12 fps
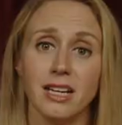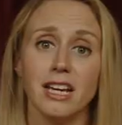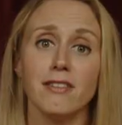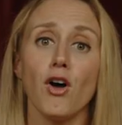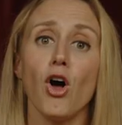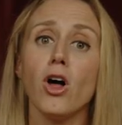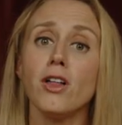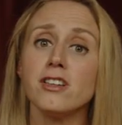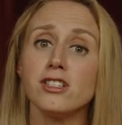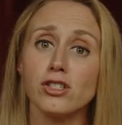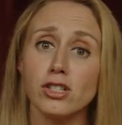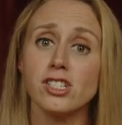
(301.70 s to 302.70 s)
If all the
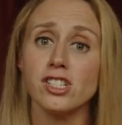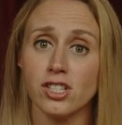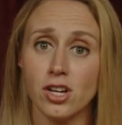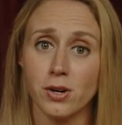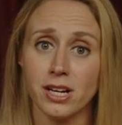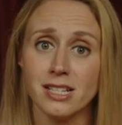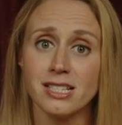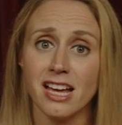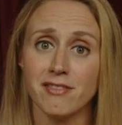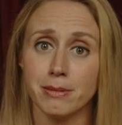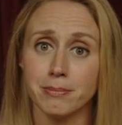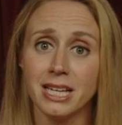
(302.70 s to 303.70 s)
searched tokens
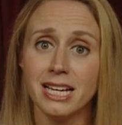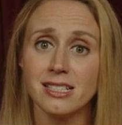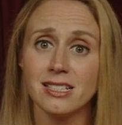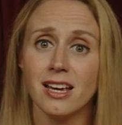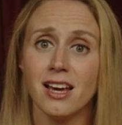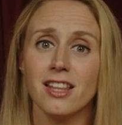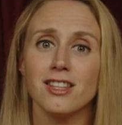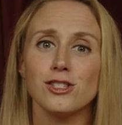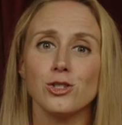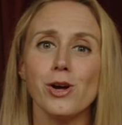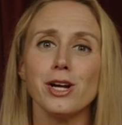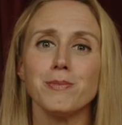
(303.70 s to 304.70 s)
have been placed, the
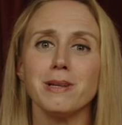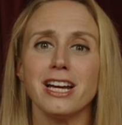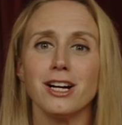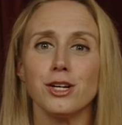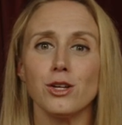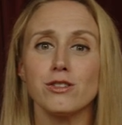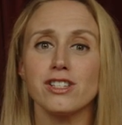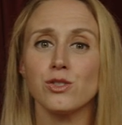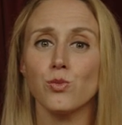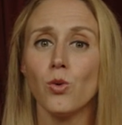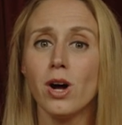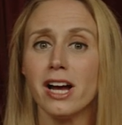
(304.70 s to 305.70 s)
Sawyer player
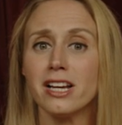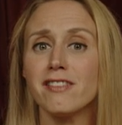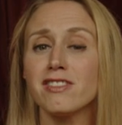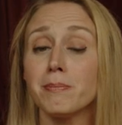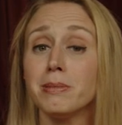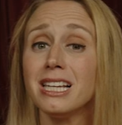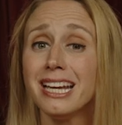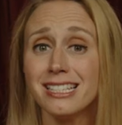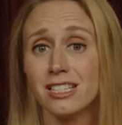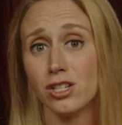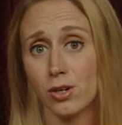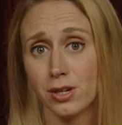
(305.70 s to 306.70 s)
uses one of the
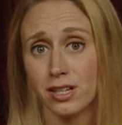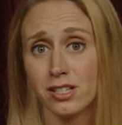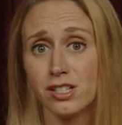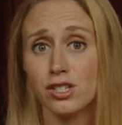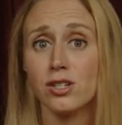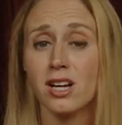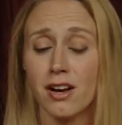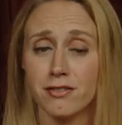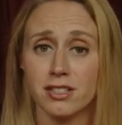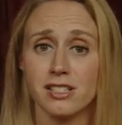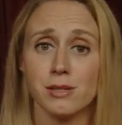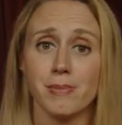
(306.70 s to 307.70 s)
placed tokens to
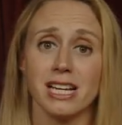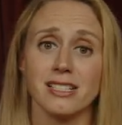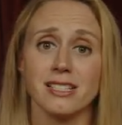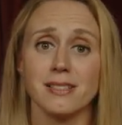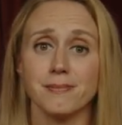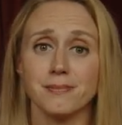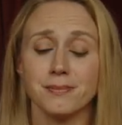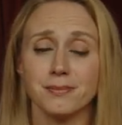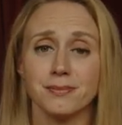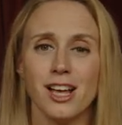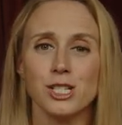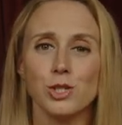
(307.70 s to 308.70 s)
cover the space.
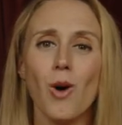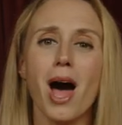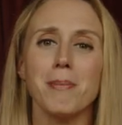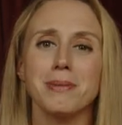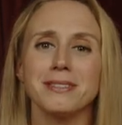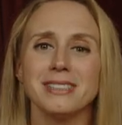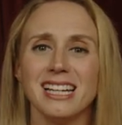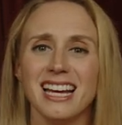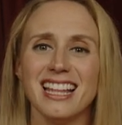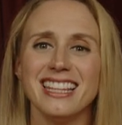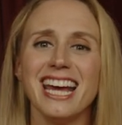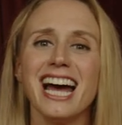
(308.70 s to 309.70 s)
Swap.
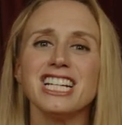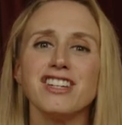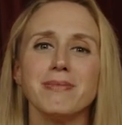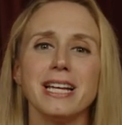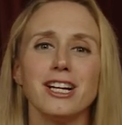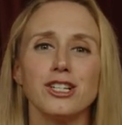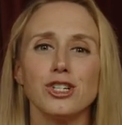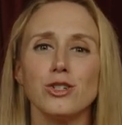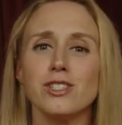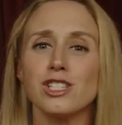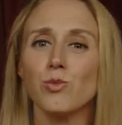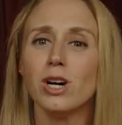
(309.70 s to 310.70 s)
The active player
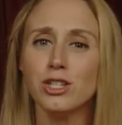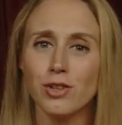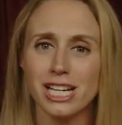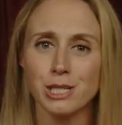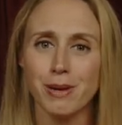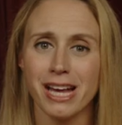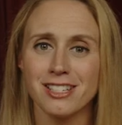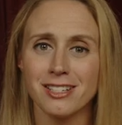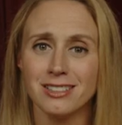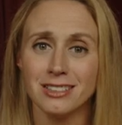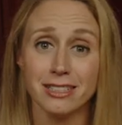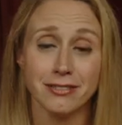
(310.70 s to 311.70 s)
chooses one
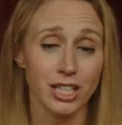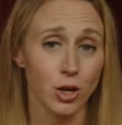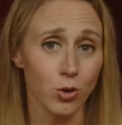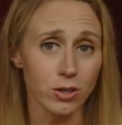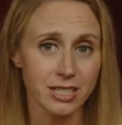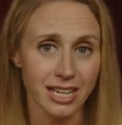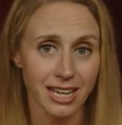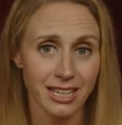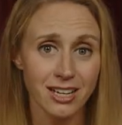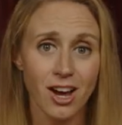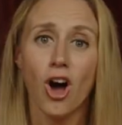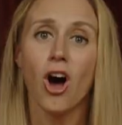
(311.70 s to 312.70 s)
trespasser, living or dead,